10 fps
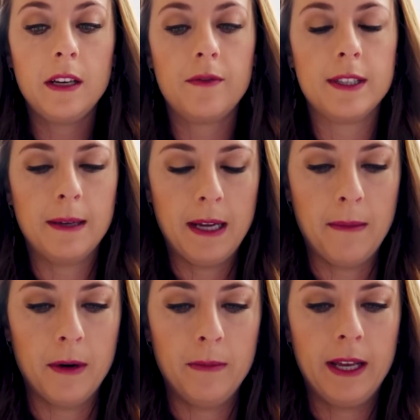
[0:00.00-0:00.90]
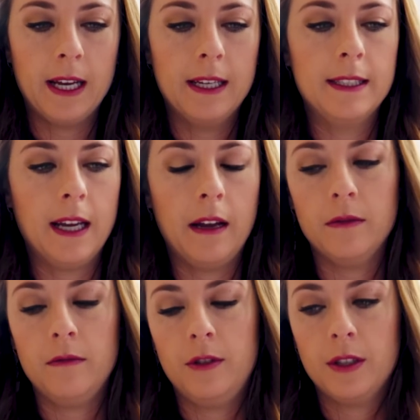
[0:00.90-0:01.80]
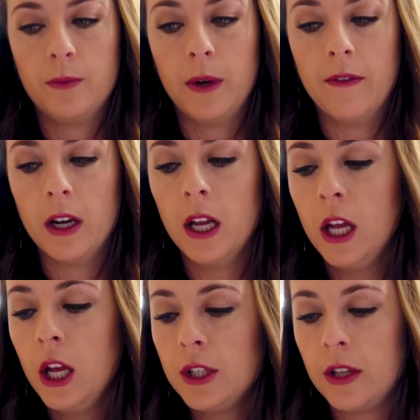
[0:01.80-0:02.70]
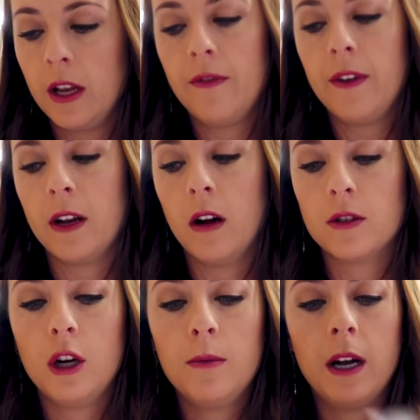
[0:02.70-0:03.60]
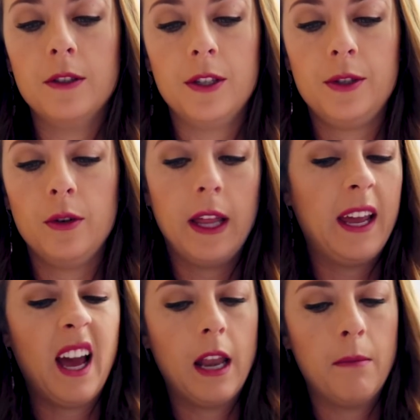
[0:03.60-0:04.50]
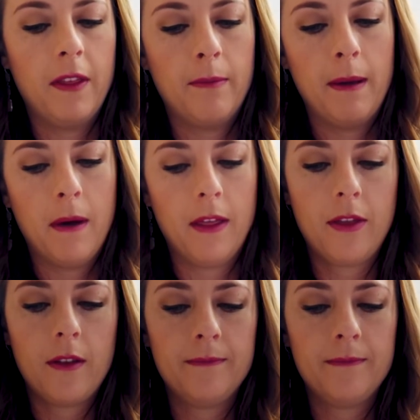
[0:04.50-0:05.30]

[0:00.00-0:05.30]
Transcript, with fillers: did it for September because I would just whatever. So then I figured October, I'll just do it like kind of month by month.